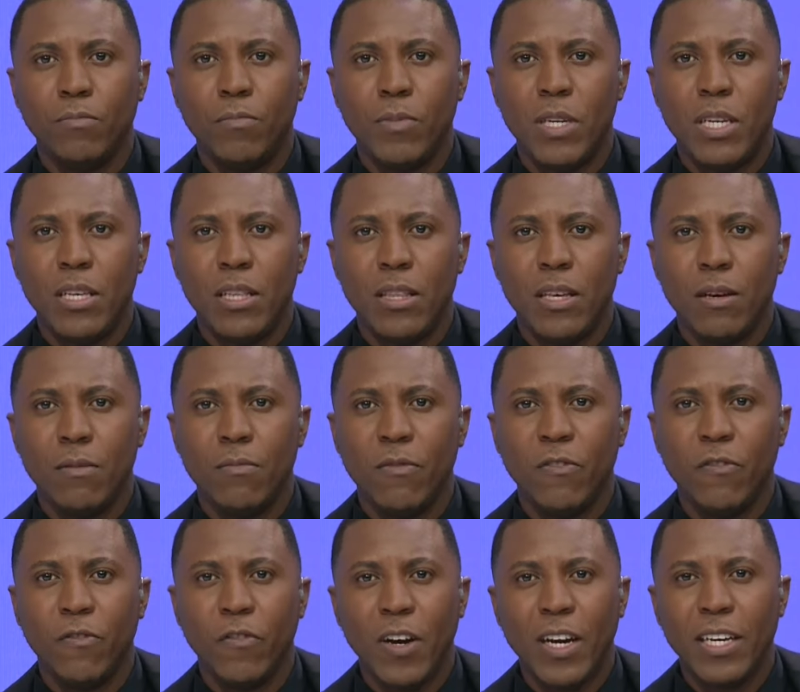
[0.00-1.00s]
beat them
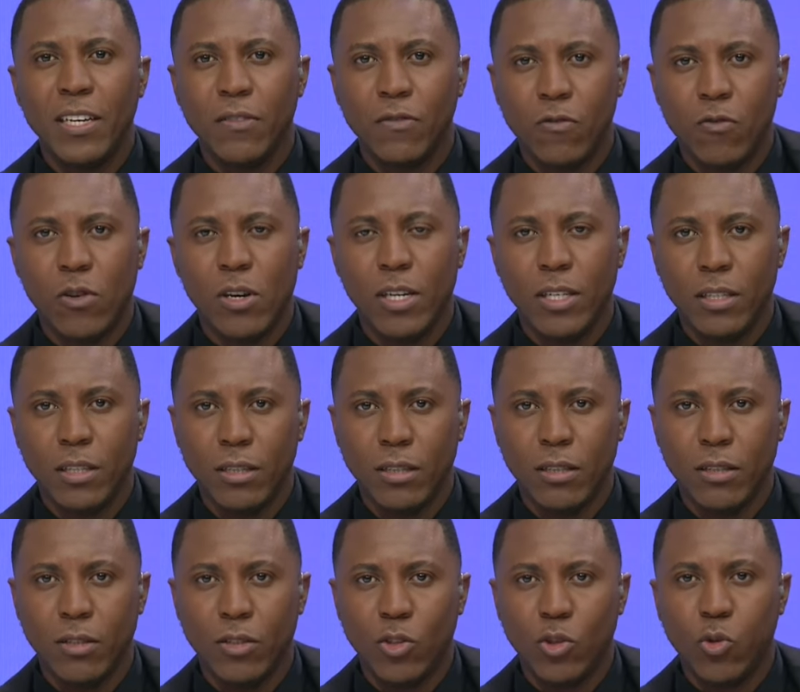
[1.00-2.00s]
5-1 yes.